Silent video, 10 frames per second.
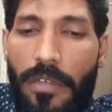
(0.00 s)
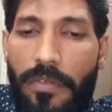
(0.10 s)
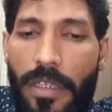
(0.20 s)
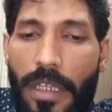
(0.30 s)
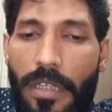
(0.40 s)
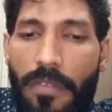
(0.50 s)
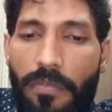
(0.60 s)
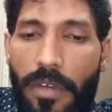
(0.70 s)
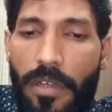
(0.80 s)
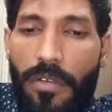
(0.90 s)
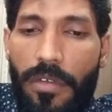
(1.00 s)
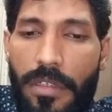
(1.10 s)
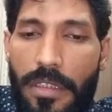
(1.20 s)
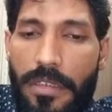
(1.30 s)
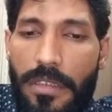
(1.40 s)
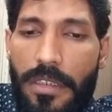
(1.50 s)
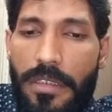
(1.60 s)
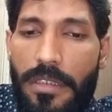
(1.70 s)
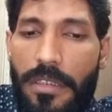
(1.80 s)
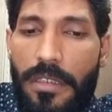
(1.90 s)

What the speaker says: we can work on these sets.